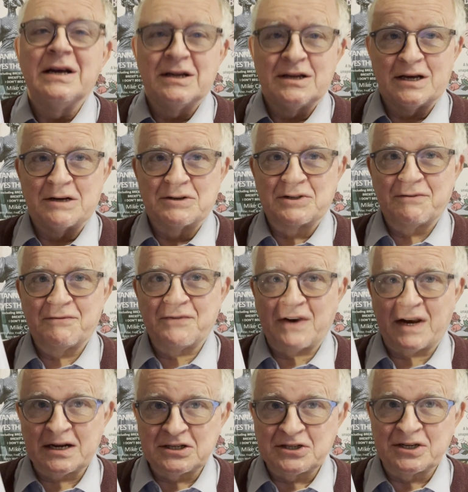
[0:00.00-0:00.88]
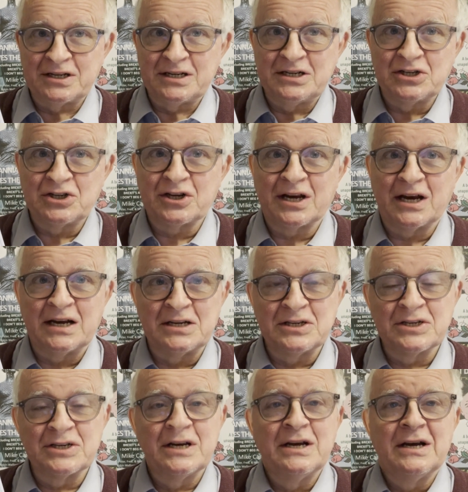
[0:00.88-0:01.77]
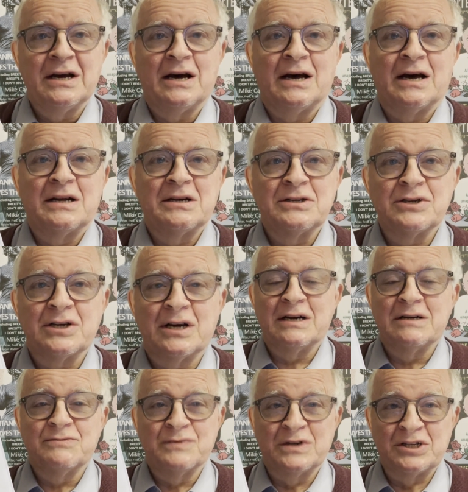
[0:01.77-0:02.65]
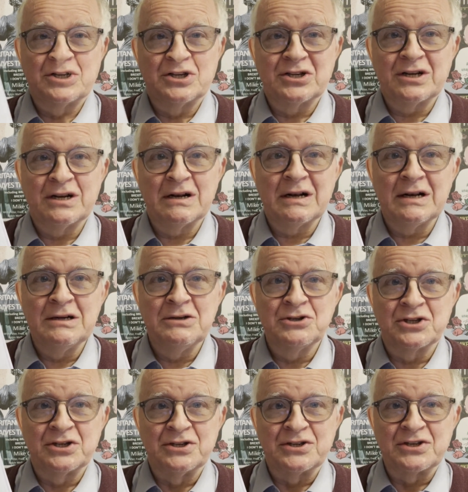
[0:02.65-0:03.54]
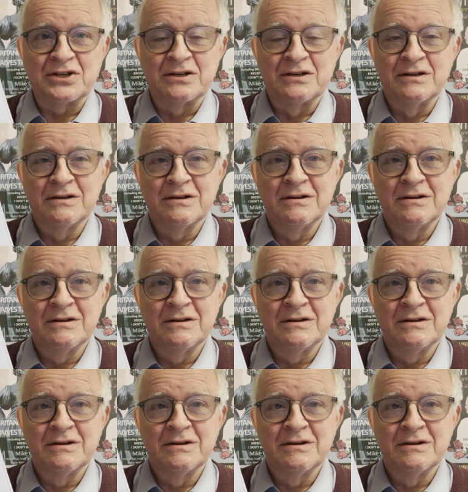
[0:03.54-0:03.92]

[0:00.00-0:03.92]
goes the facts in each case and reaches conclusions.